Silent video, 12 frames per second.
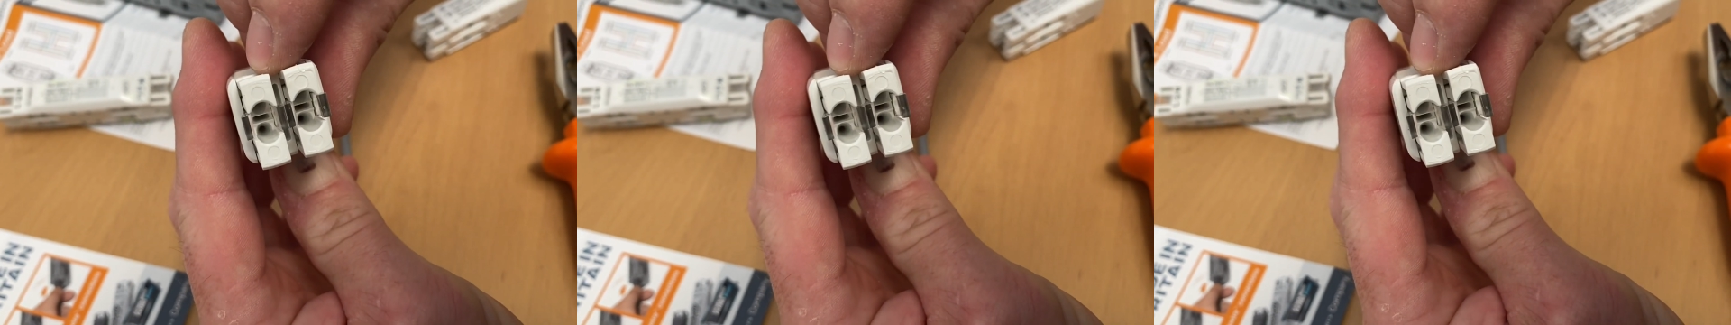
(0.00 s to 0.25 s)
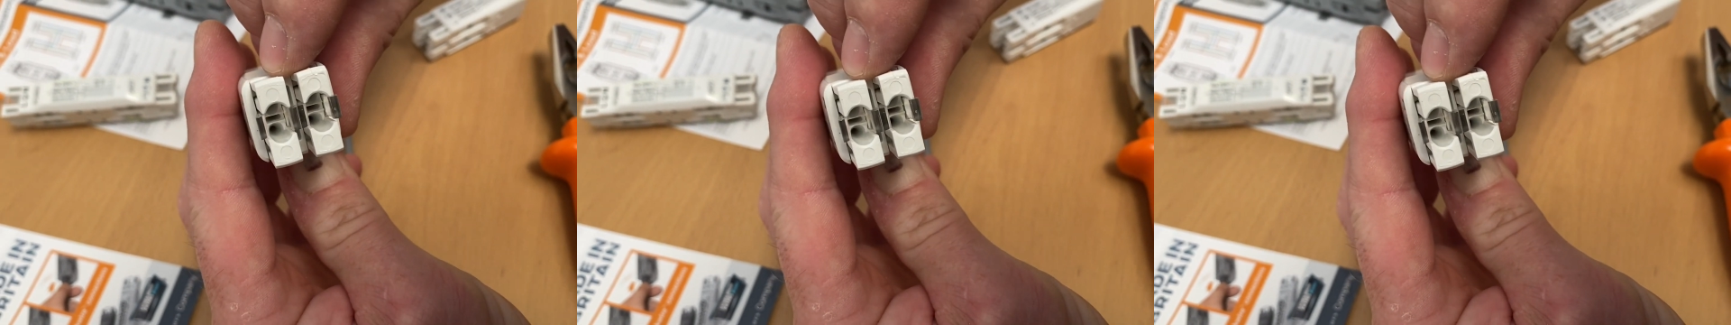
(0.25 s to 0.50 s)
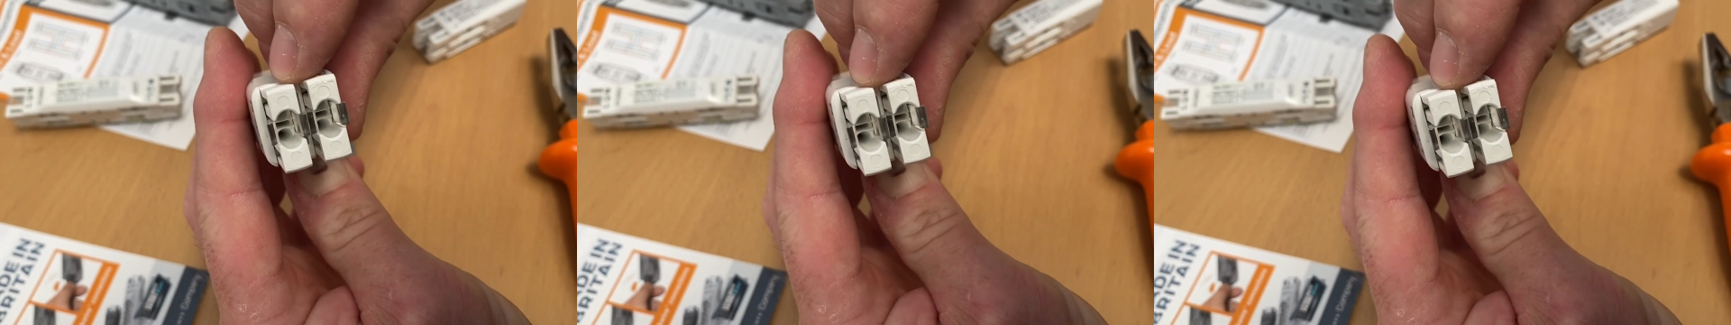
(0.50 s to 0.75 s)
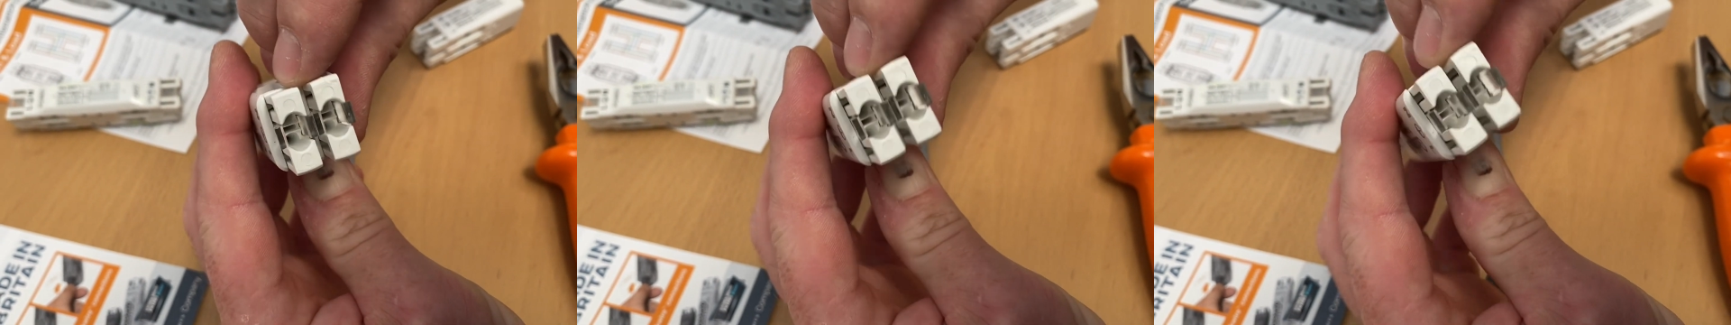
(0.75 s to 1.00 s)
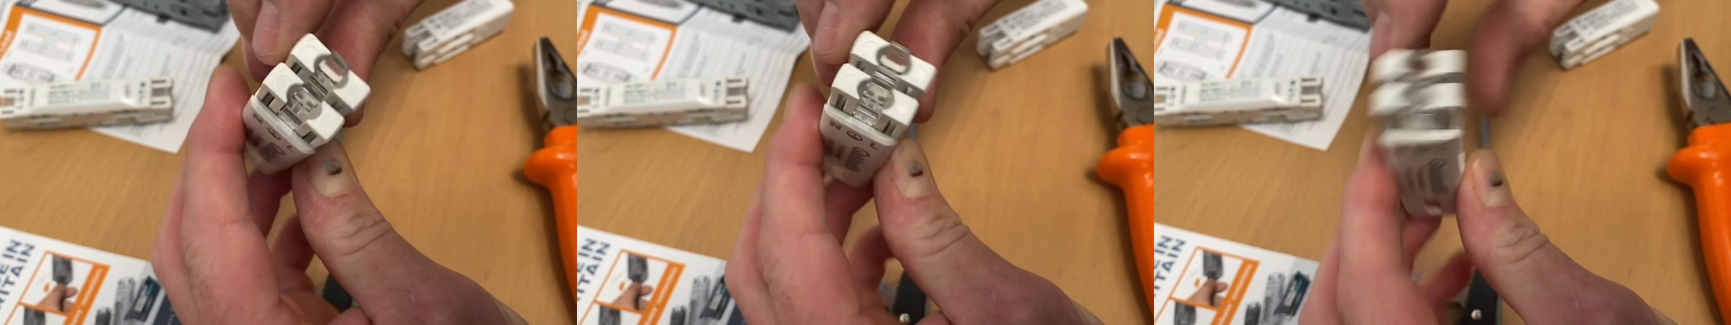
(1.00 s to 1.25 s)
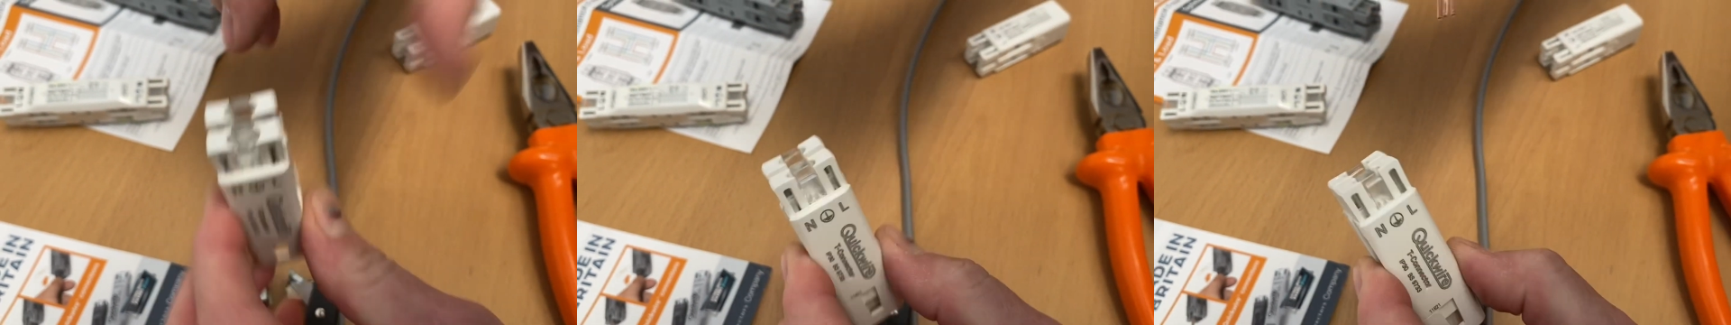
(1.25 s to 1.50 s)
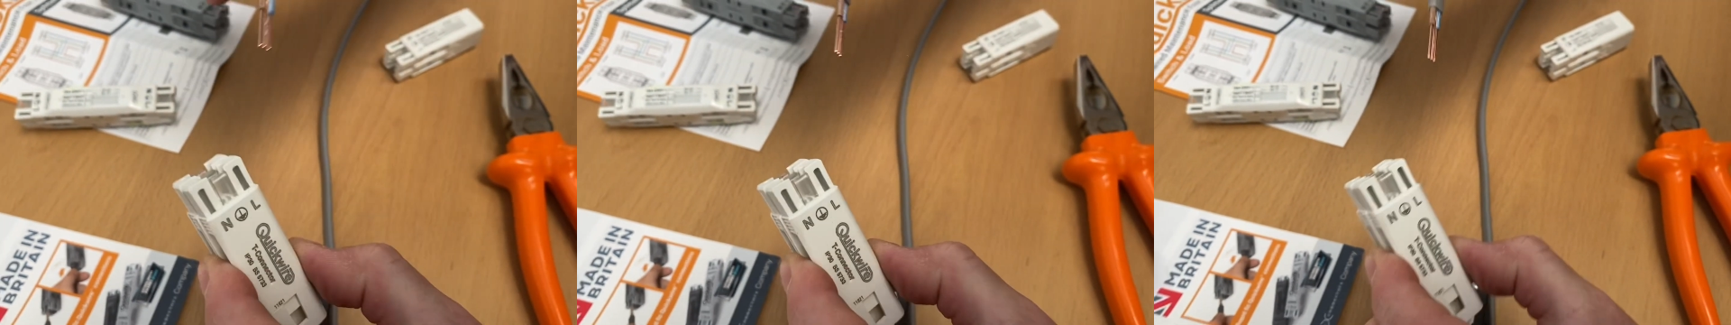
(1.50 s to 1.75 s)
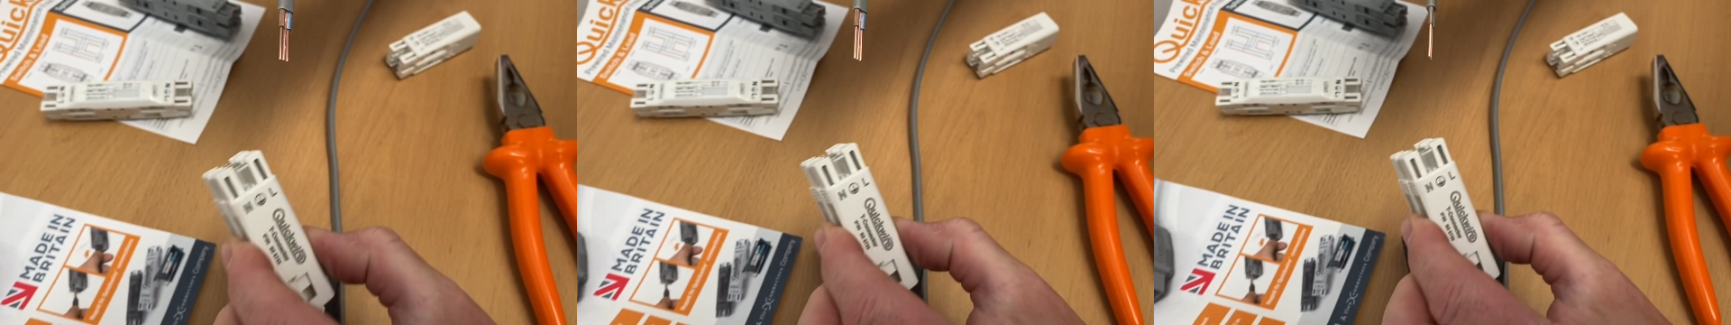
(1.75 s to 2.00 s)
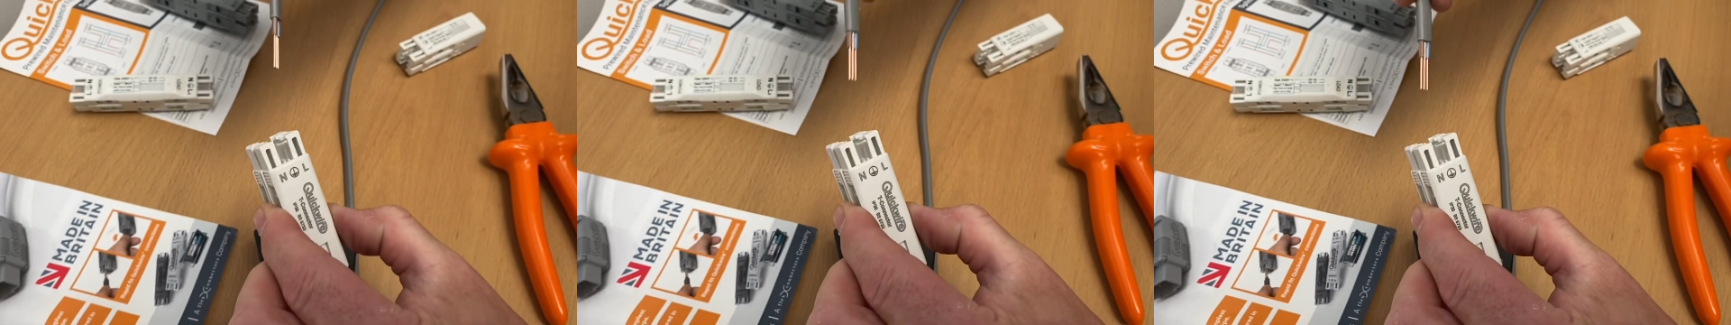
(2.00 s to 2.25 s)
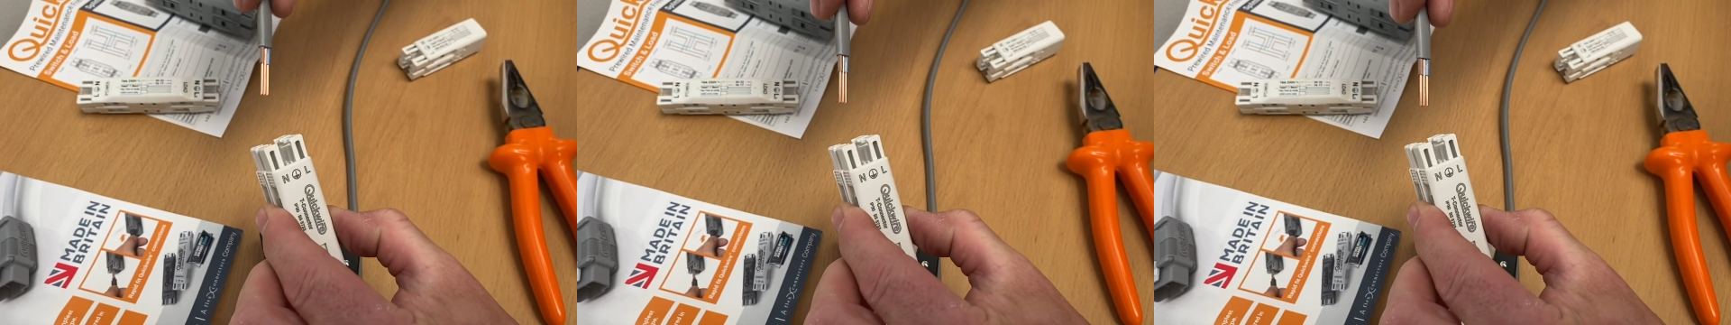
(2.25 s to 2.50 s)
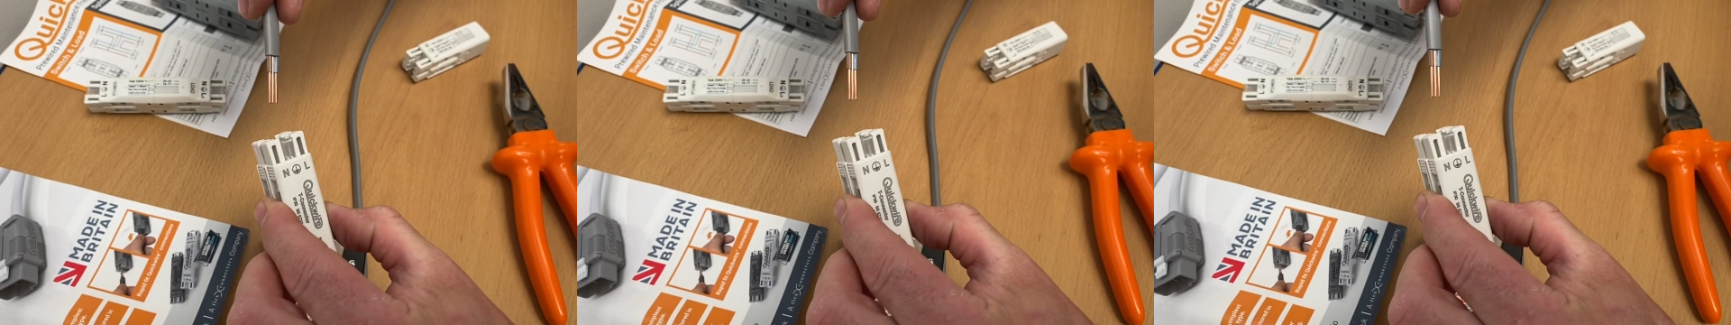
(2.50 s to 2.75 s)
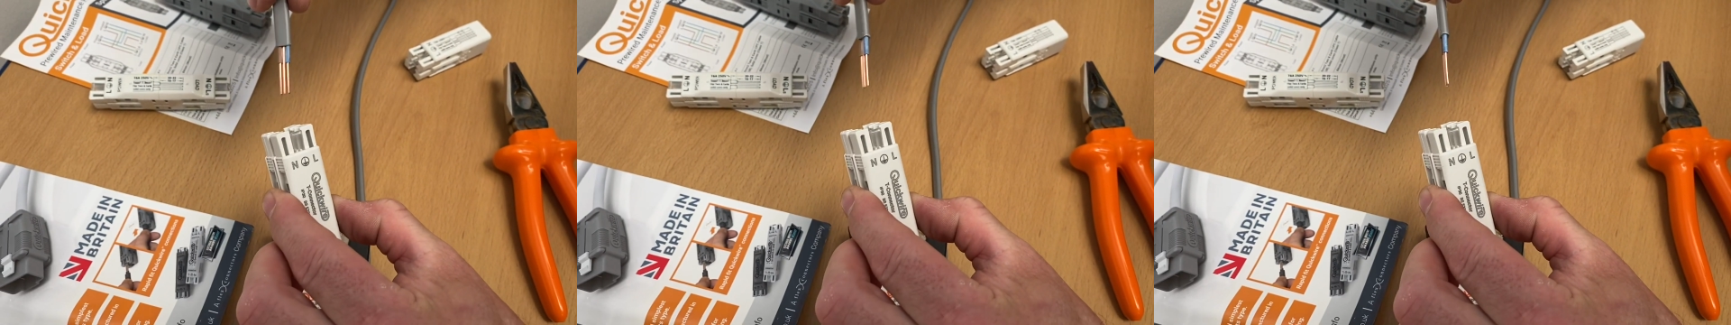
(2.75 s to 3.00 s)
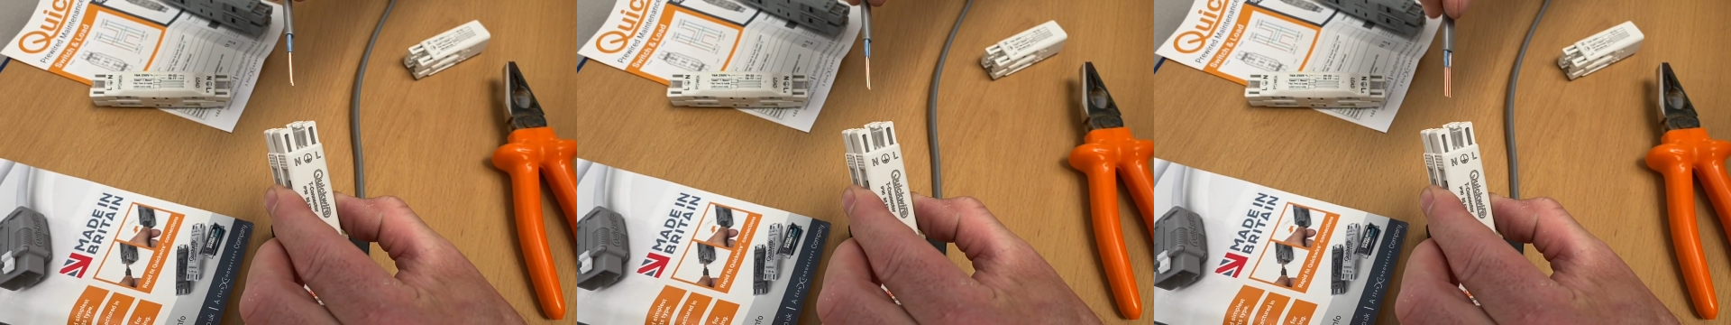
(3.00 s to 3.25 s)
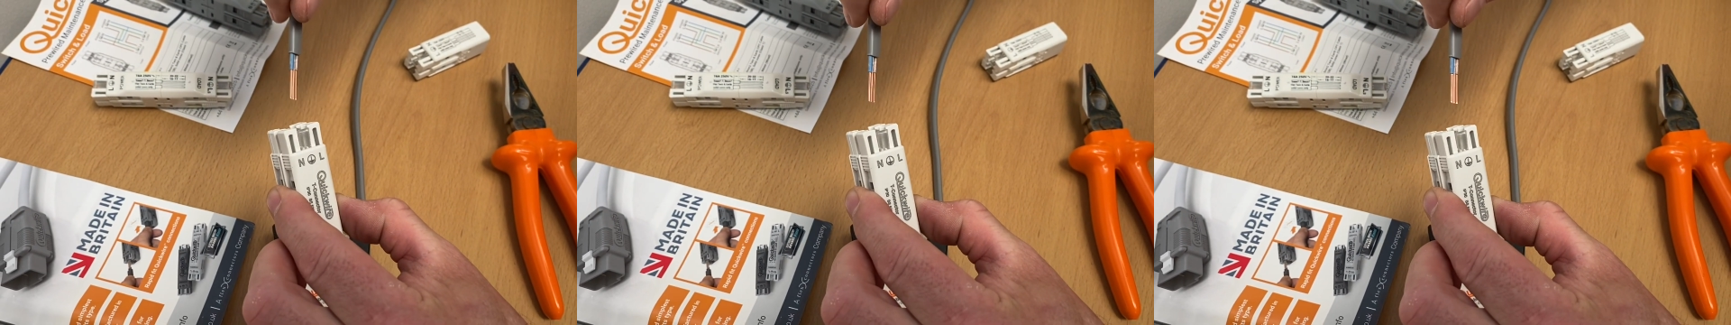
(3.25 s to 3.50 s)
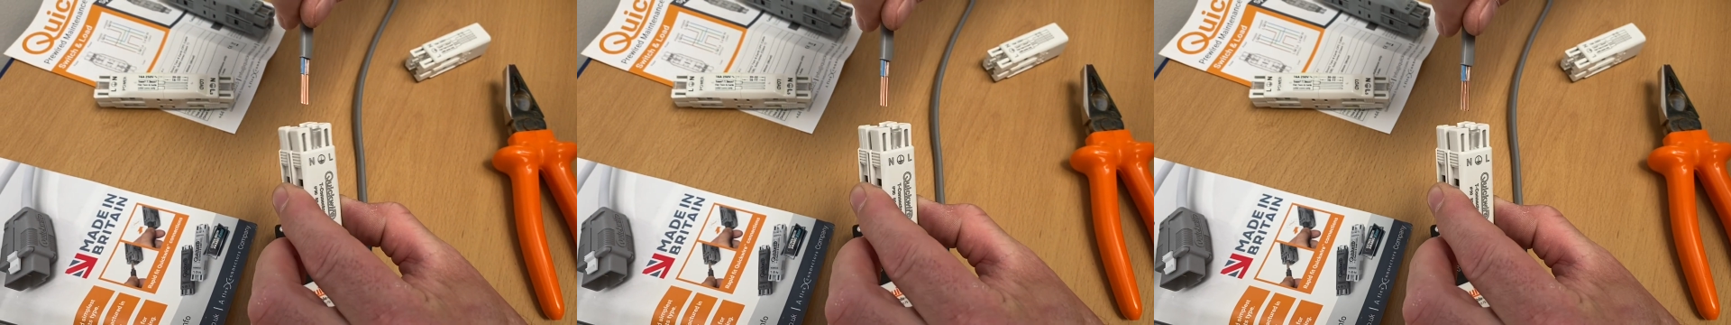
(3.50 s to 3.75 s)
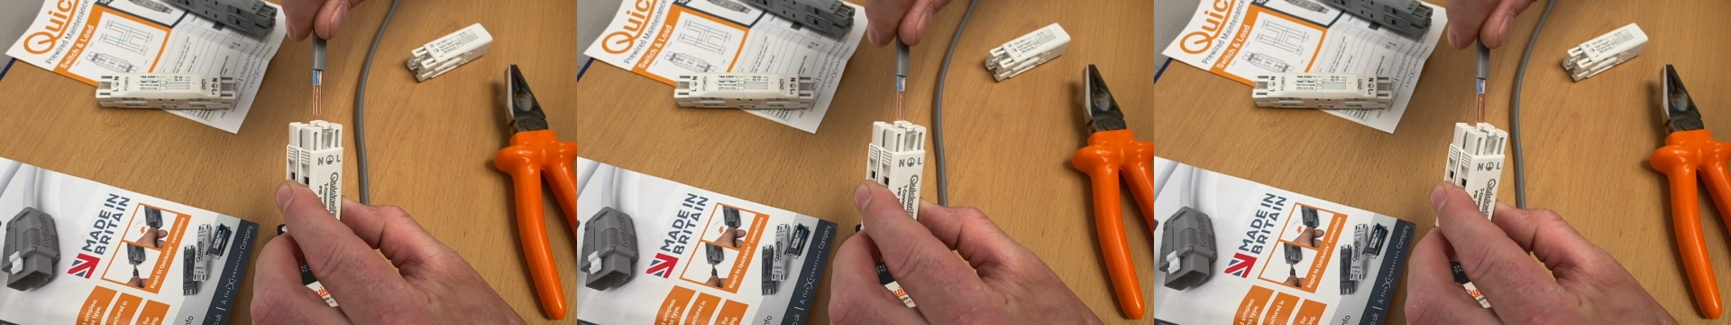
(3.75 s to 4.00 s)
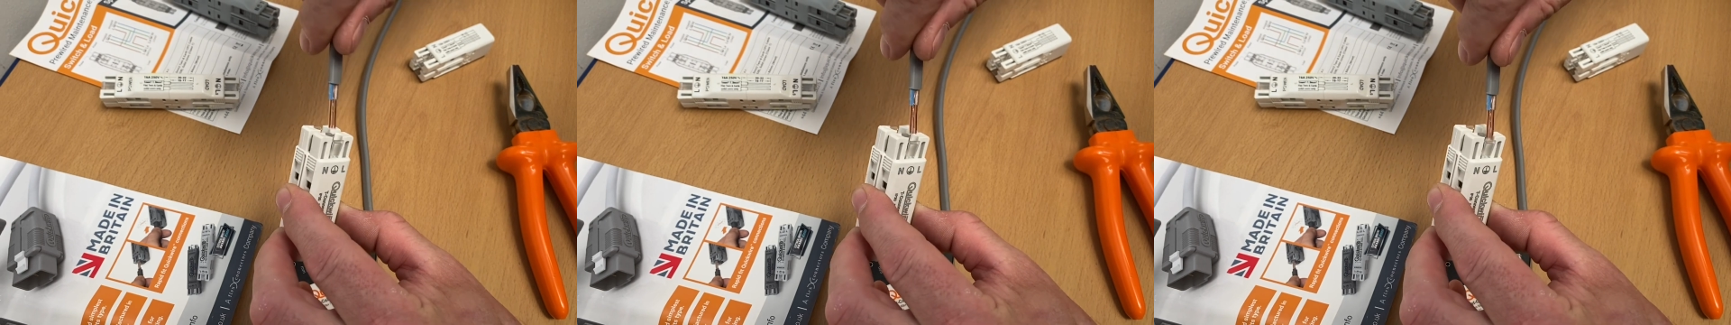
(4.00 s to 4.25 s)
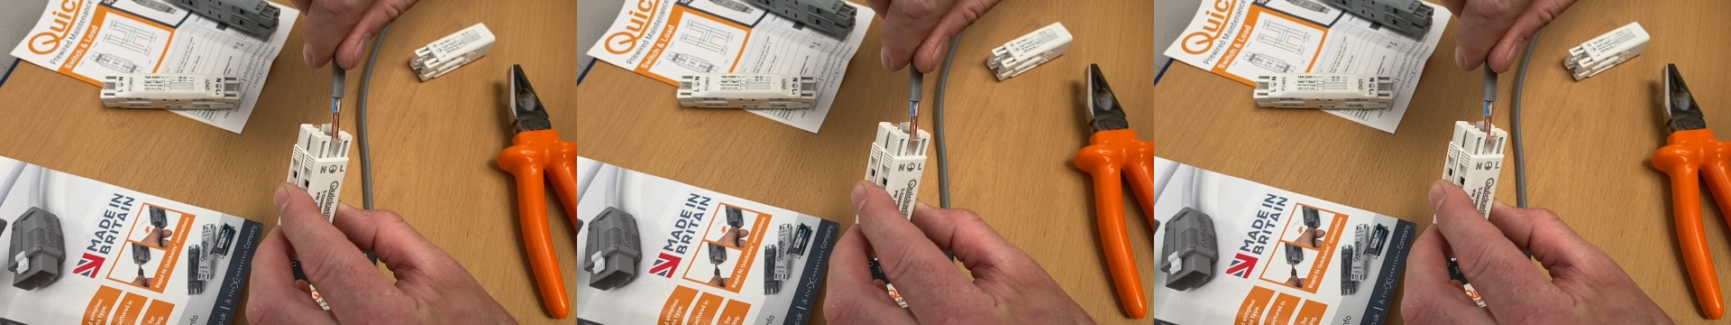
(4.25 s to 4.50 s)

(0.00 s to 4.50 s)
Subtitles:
[unreadable: no face in view]